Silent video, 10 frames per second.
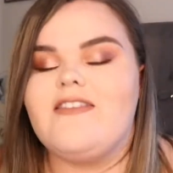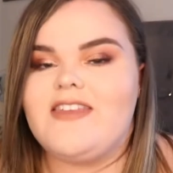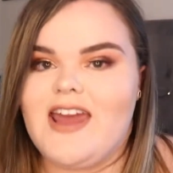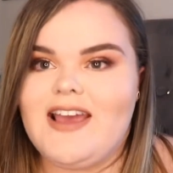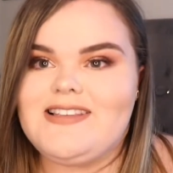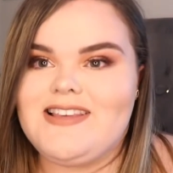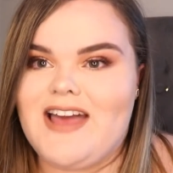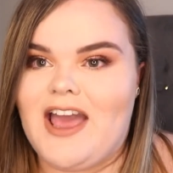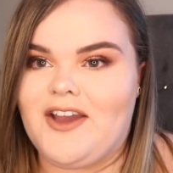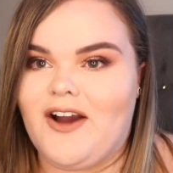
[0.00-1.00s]
then the next thing
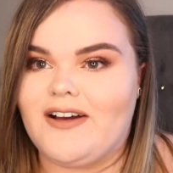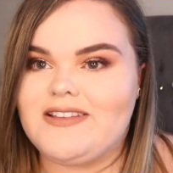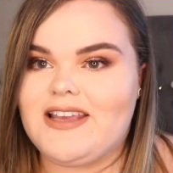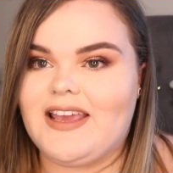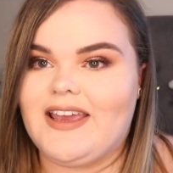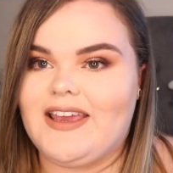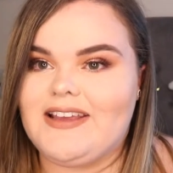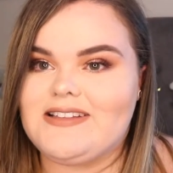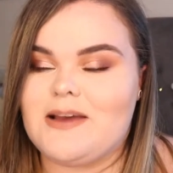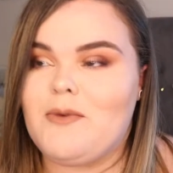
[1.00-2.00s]
that I got
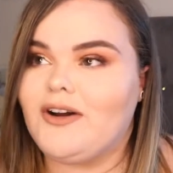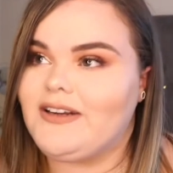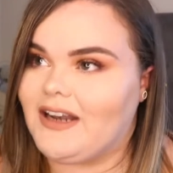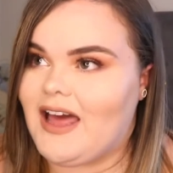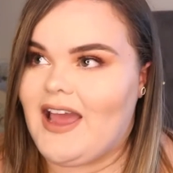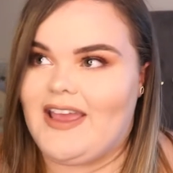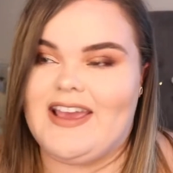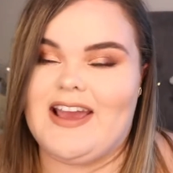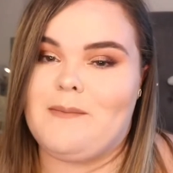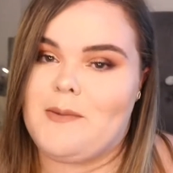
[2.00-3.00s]
is, I'm not gonna lie,
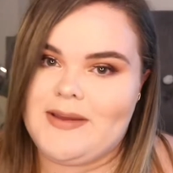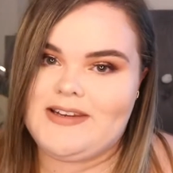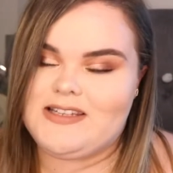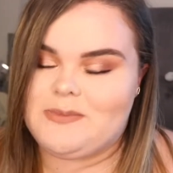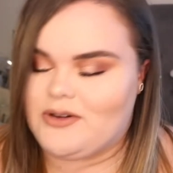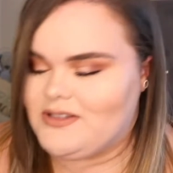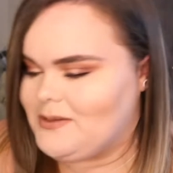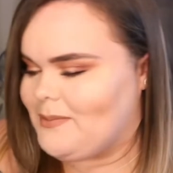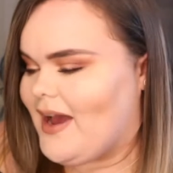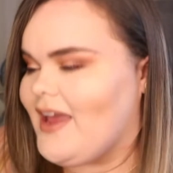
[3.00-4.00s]
I'm a bit
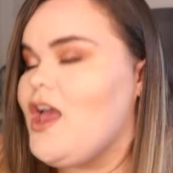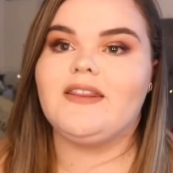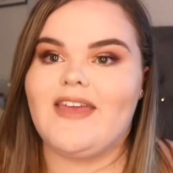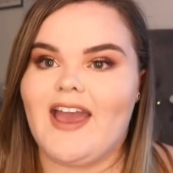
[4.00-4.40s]
disappointed by. The